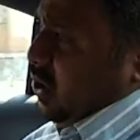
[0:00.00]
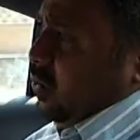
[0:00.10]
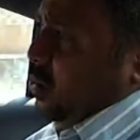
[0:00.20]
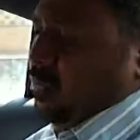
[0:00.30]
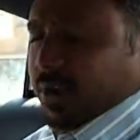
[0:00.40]

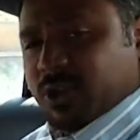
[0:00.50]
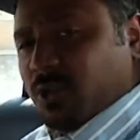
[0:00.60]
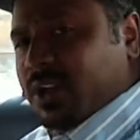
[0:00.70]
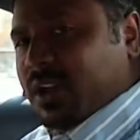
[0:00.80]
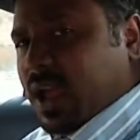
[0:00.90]
What we're
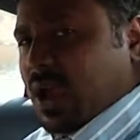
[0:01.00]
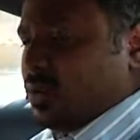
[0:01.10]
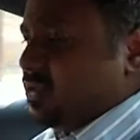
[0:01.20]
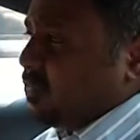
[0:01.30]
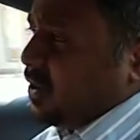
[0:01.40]
doing now
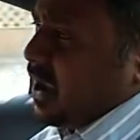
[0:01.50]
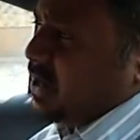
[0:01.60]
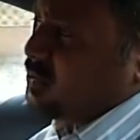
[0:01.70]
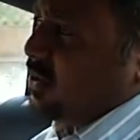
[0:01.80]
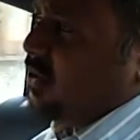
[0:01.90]
is we're
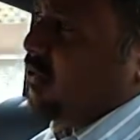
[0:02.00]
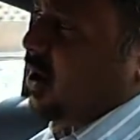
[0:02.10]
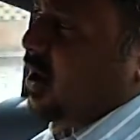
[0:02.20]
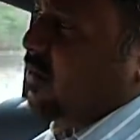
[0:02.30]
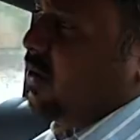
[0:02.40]
actually
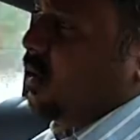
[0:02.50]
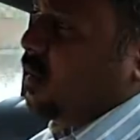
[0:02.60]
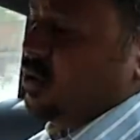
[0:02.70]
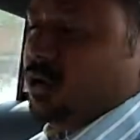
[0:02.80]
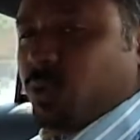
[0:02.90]
driving
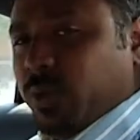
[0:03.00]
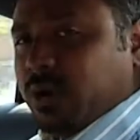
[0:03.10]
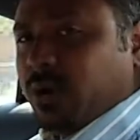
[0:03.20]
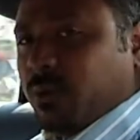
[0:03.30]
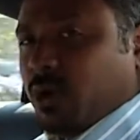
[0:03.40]
over to
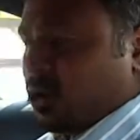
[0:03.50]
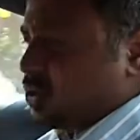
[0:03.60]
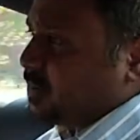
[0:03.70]
Vikram Gaur's